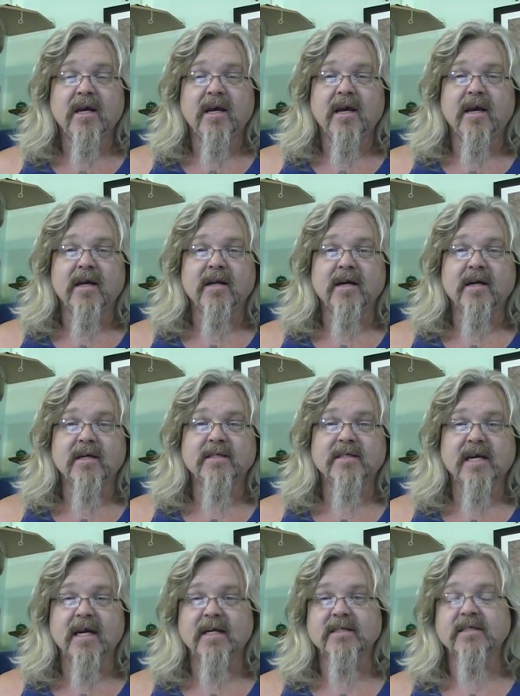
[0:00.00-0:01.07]
and uh, he's
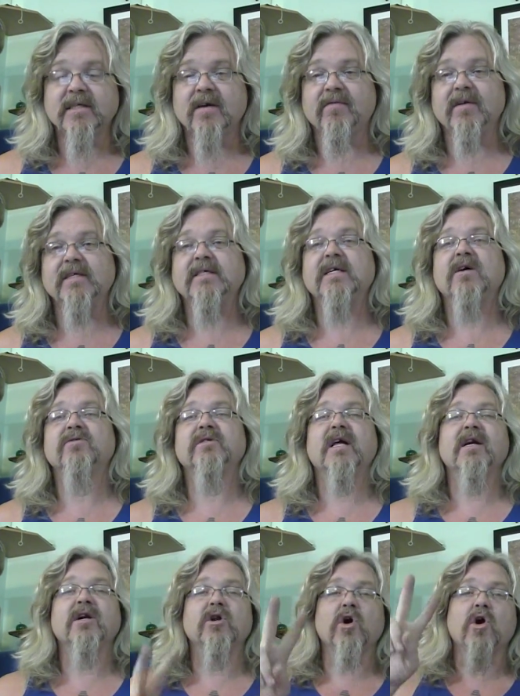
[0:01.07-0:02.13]
saying it definitely sounds
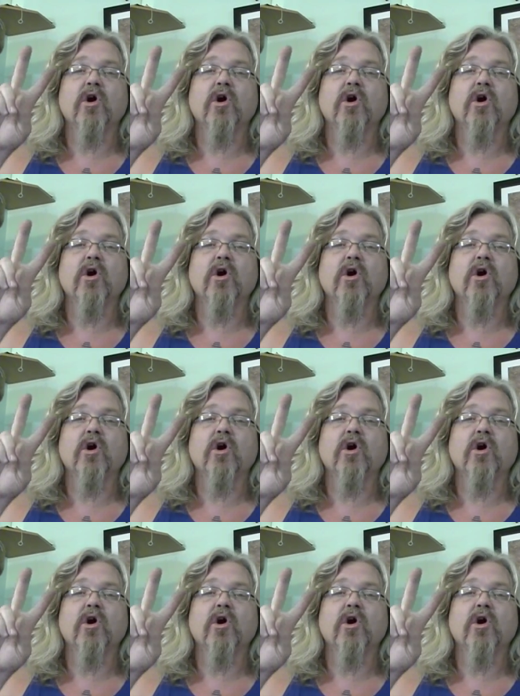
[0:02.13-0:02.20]
like an